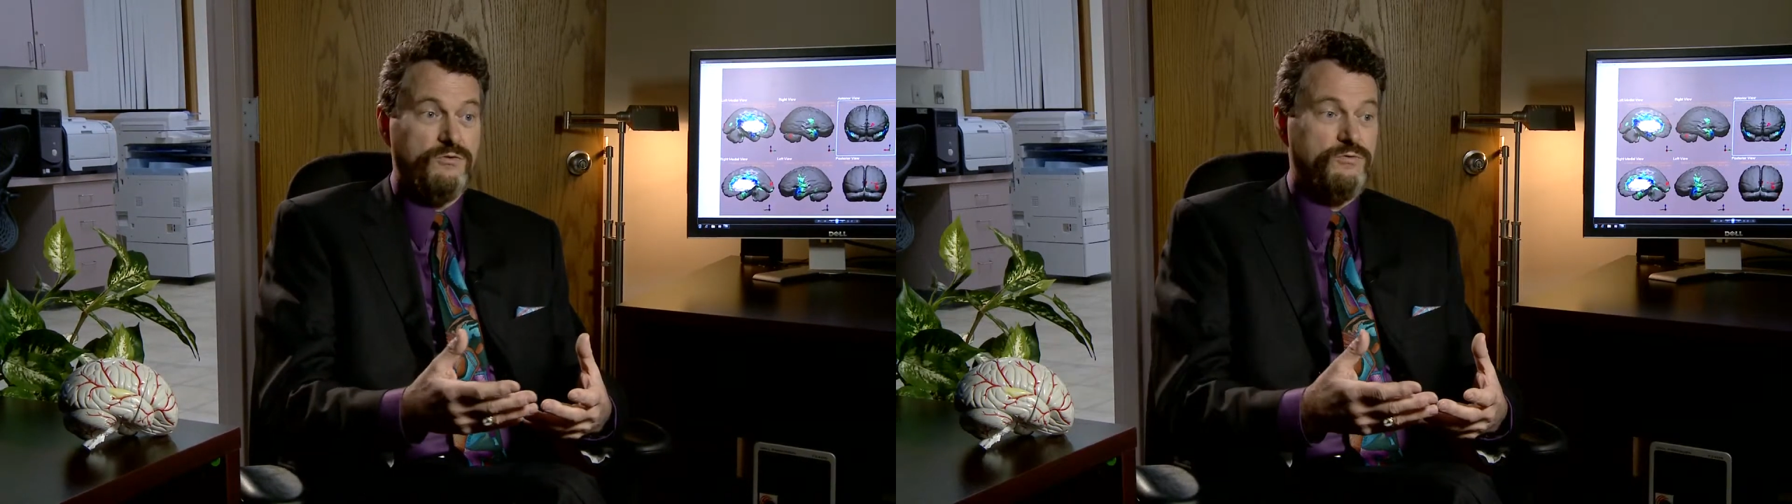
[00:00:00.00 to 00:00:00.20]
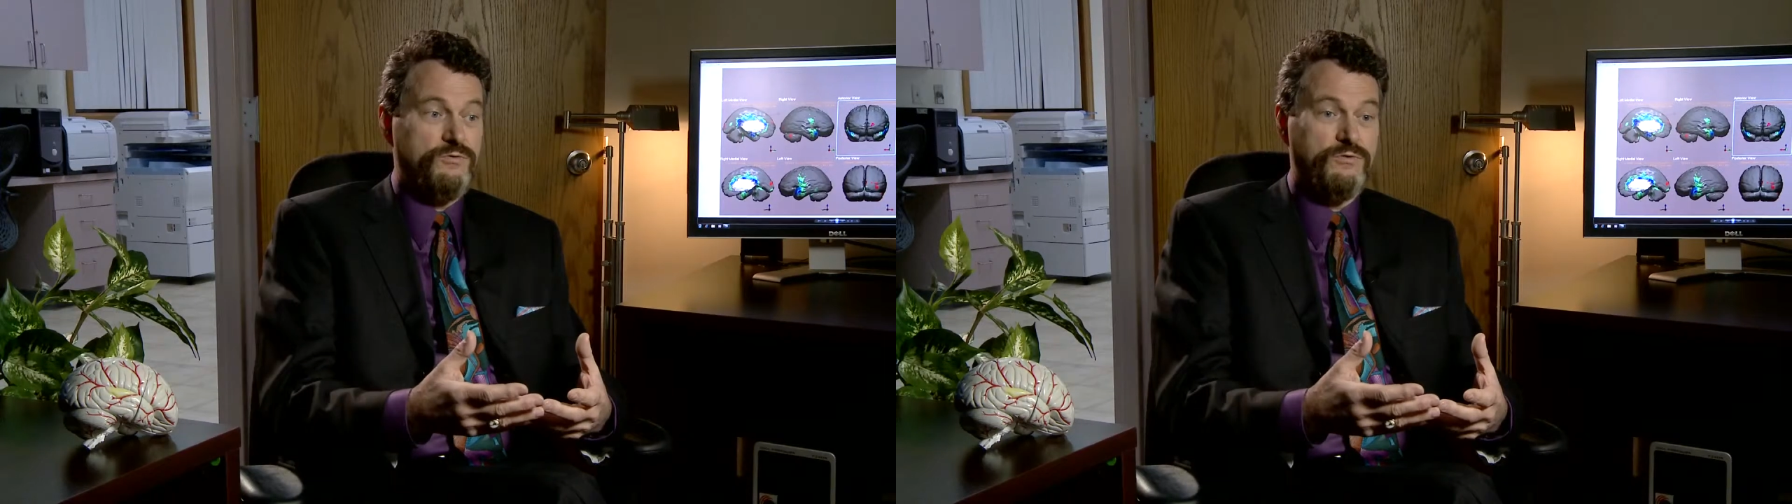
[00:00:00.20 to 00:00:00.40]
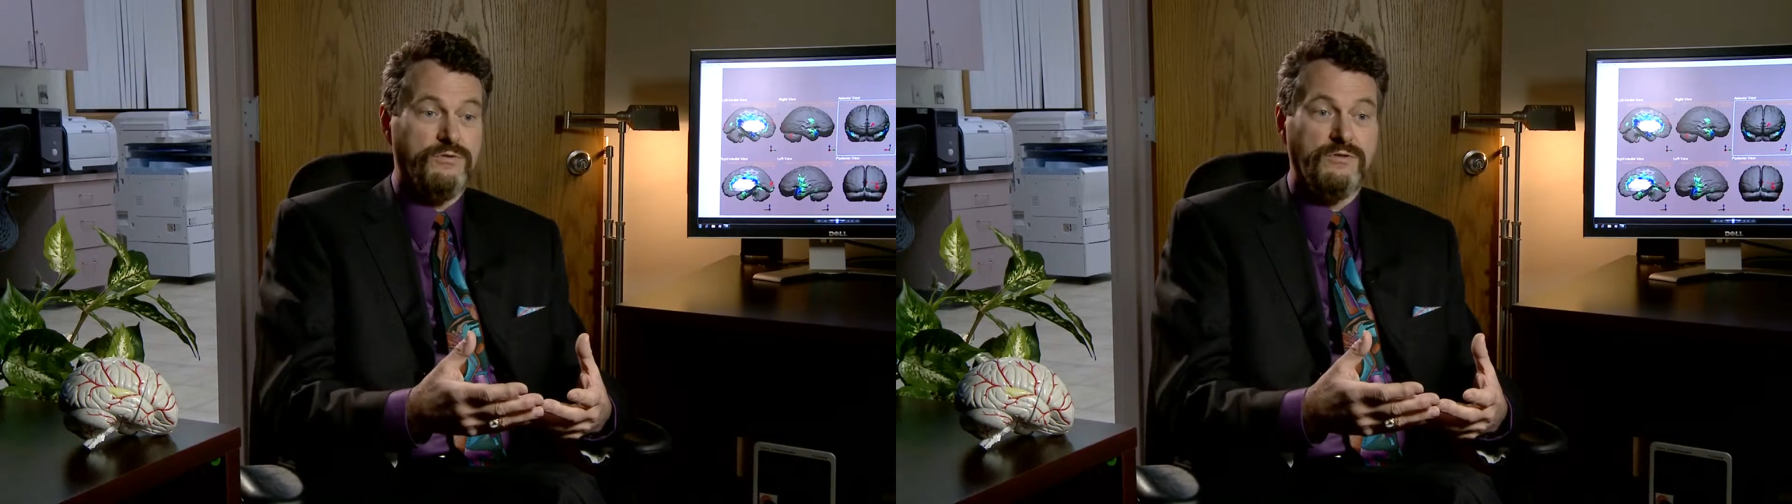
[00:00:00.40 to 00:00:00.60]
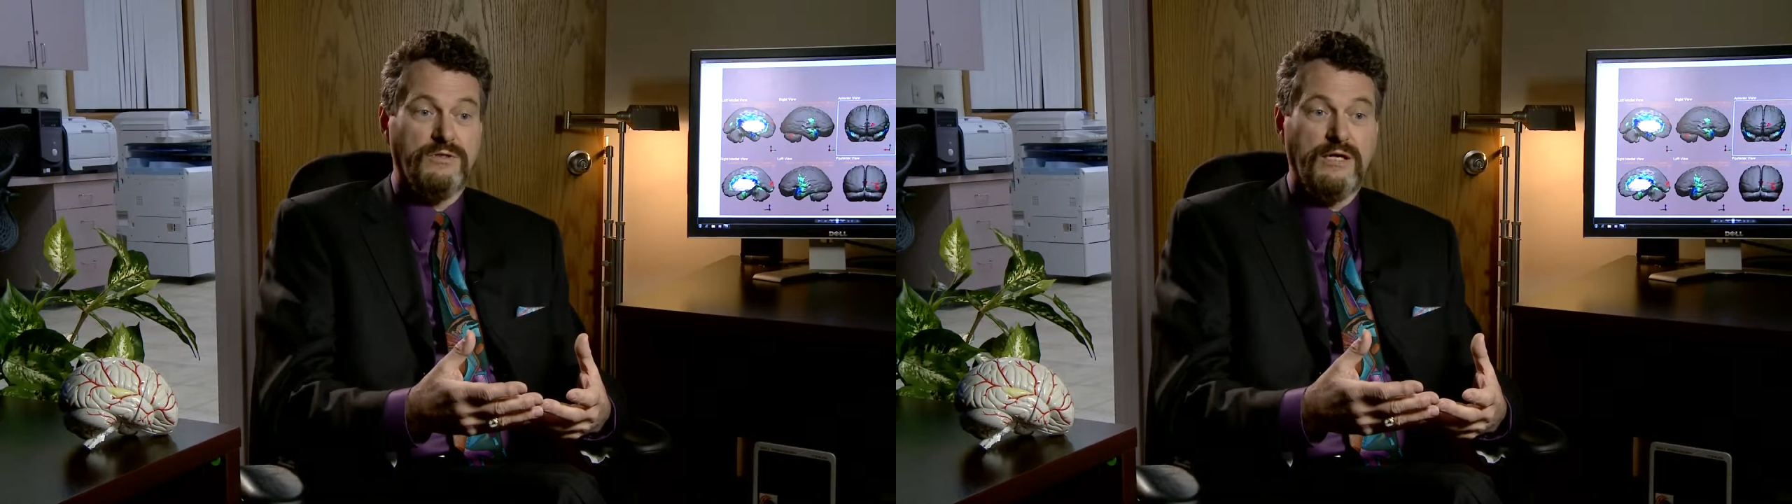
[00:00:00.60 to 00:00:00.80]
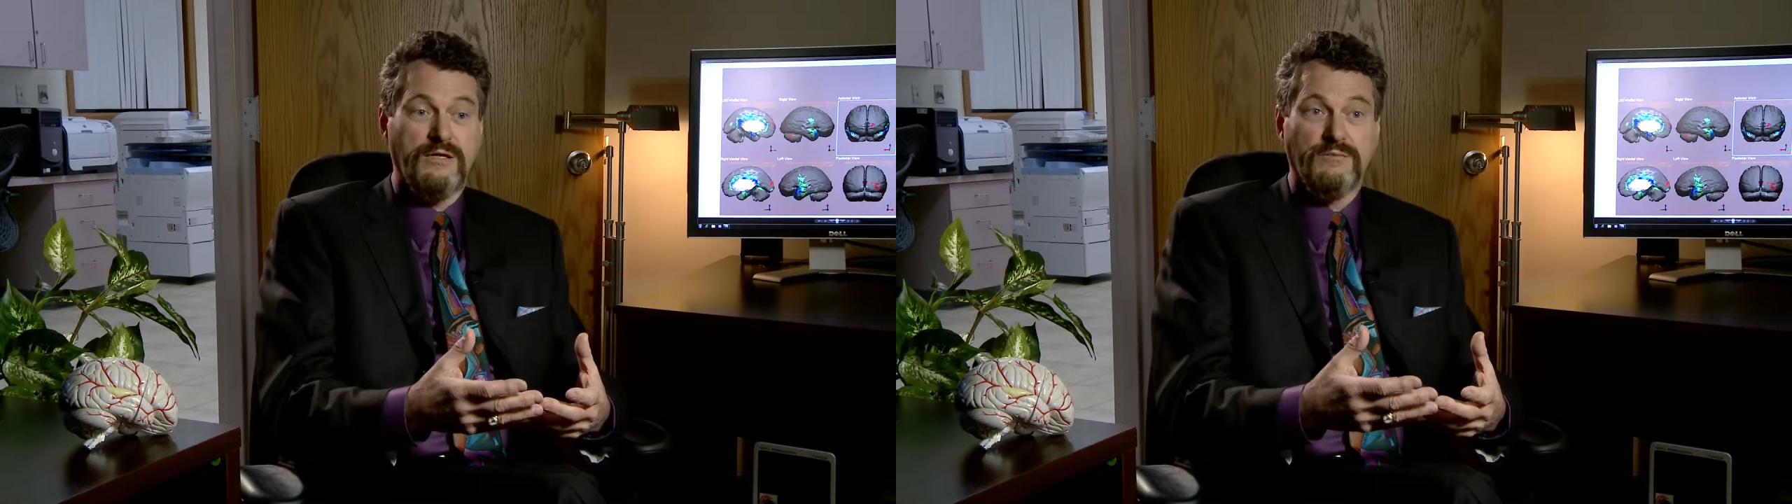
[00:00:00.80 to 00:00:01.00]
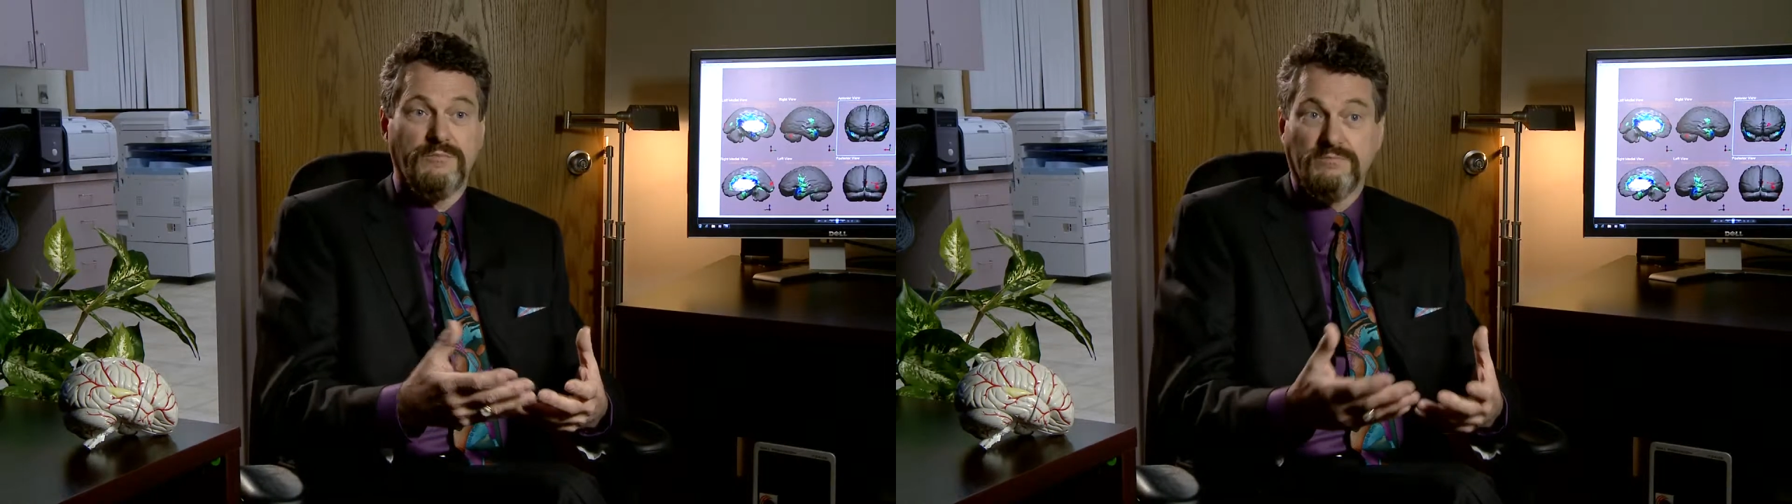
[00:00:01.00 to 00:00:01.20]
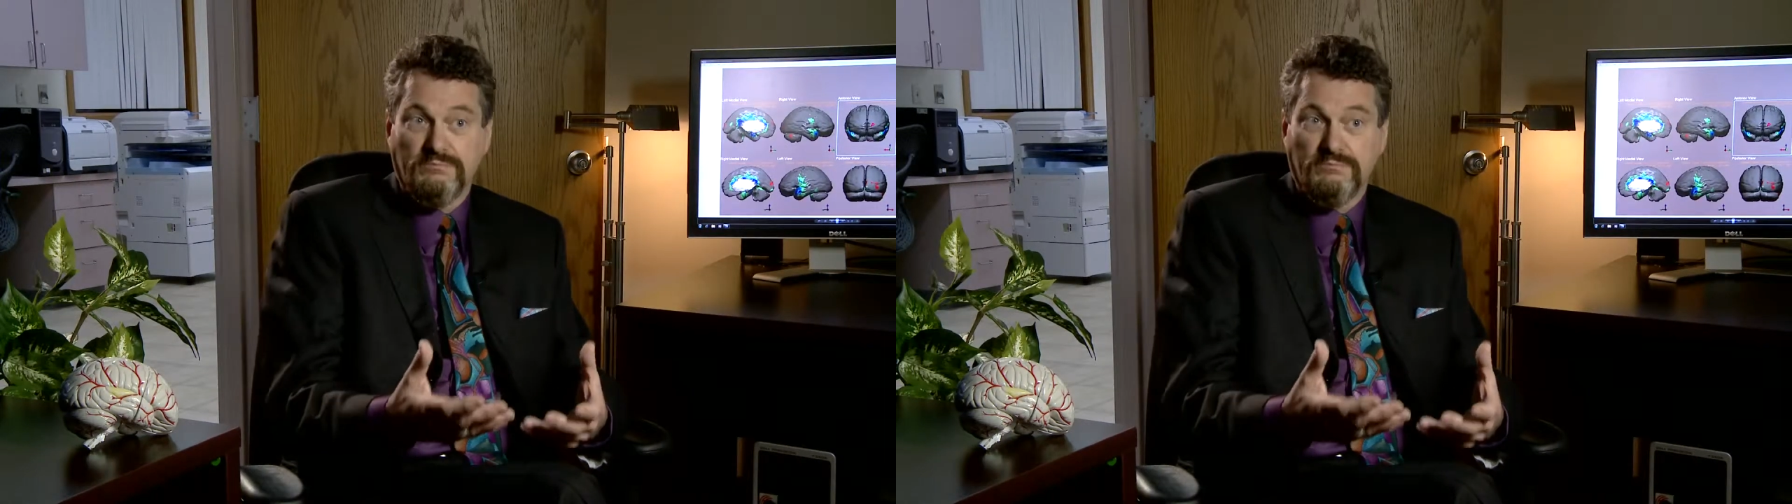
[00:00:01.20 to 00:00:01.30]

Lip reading: or